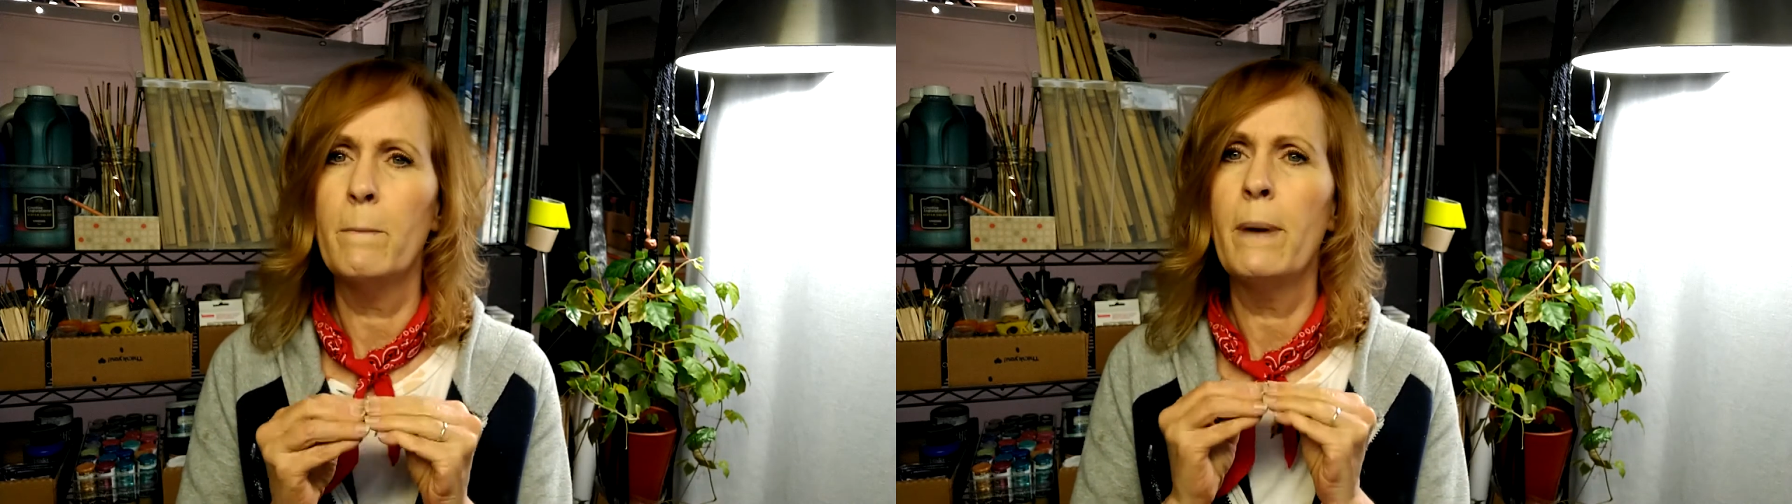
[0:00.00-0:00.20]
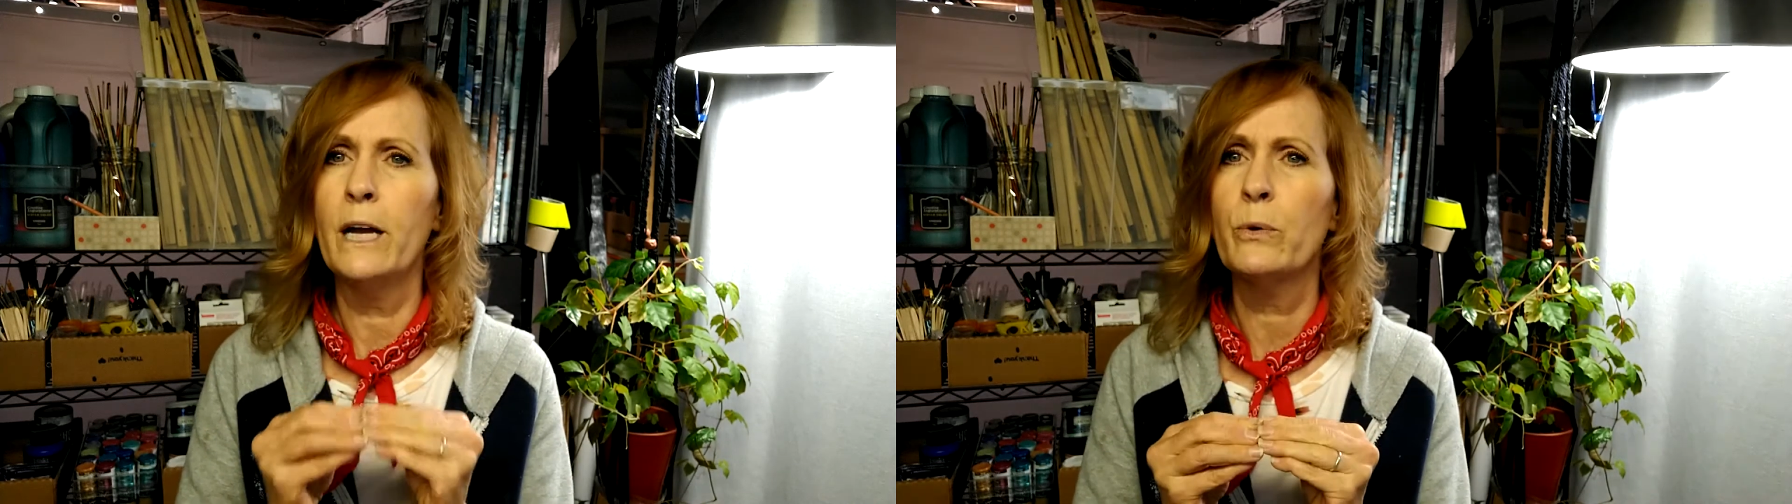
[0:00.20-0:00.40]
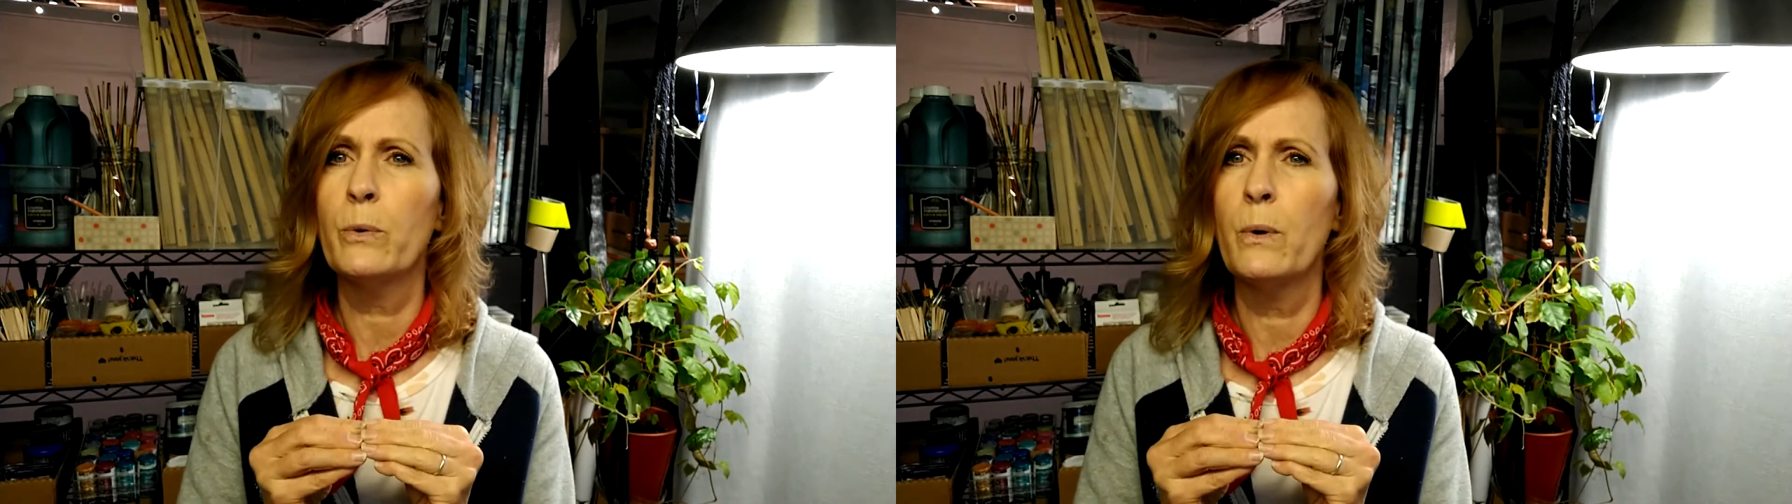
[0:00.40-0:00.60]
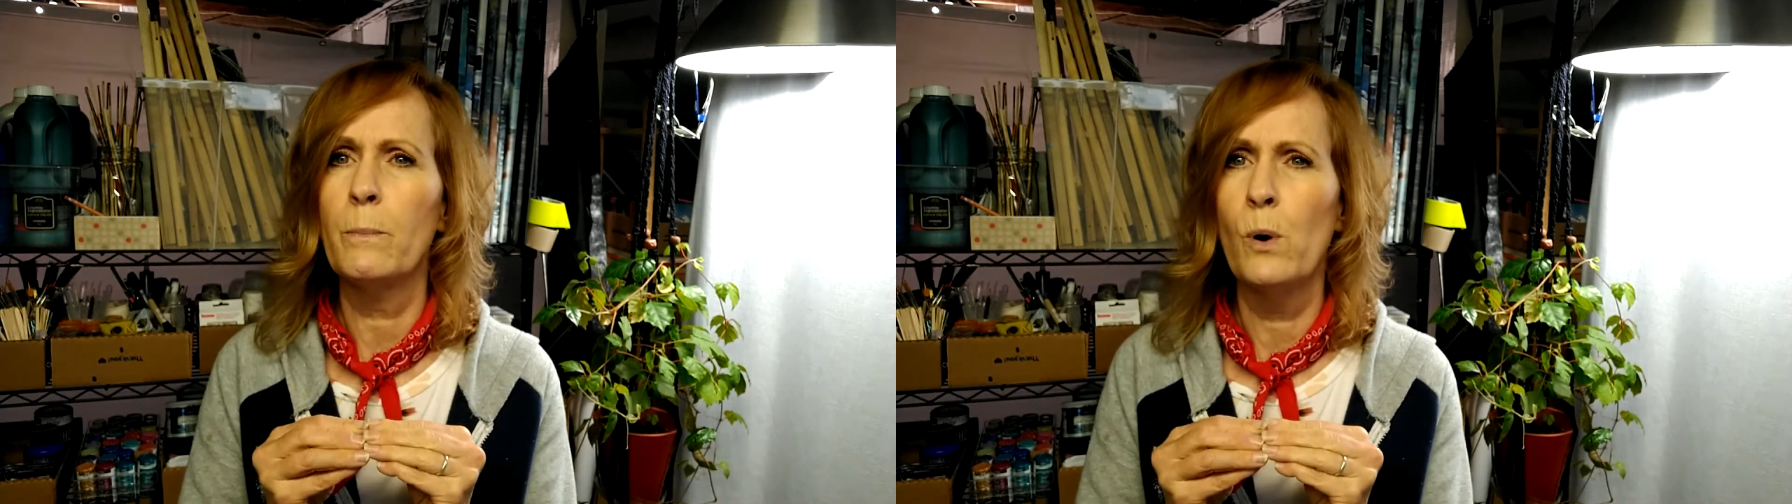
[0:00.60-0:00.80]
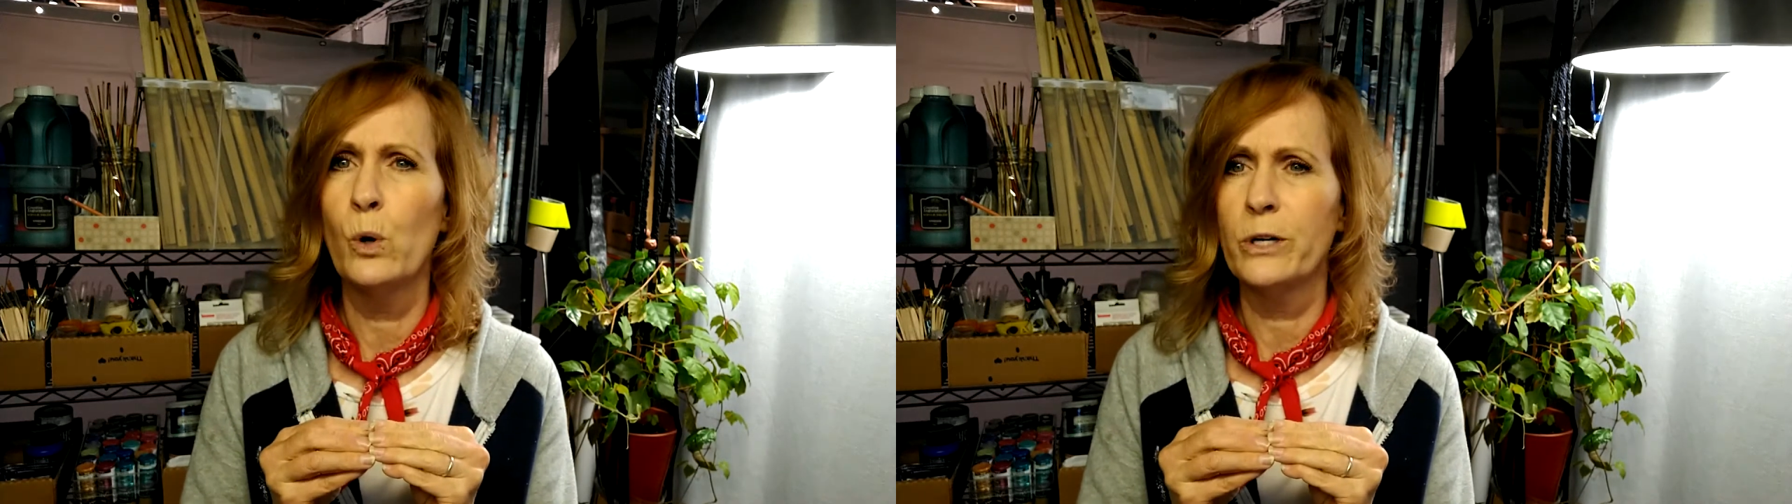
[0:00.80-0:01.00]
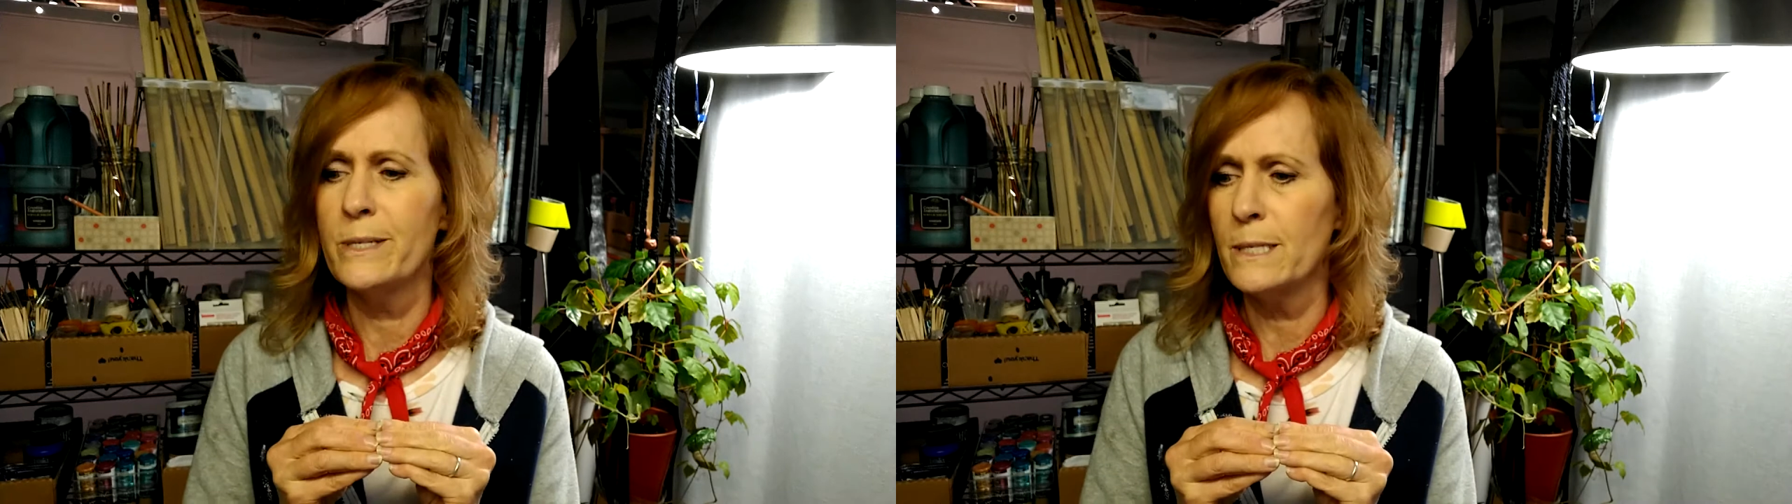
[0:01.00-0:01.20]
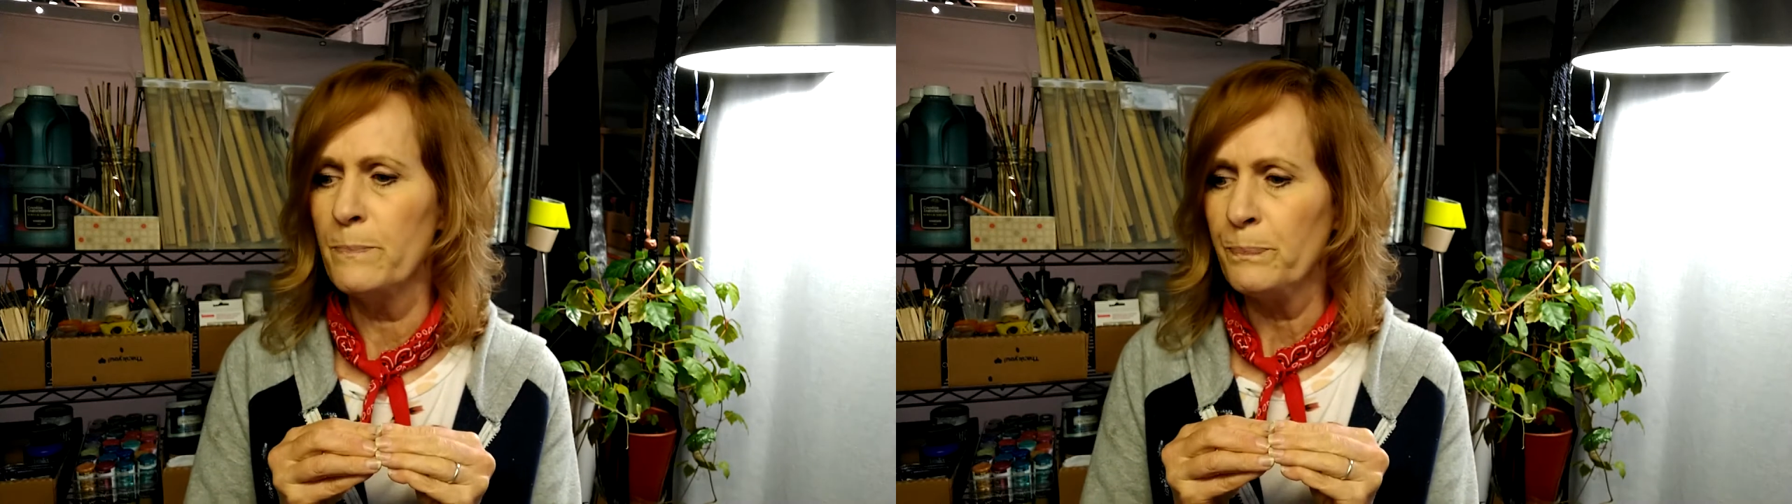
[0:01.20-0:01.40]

micro pours,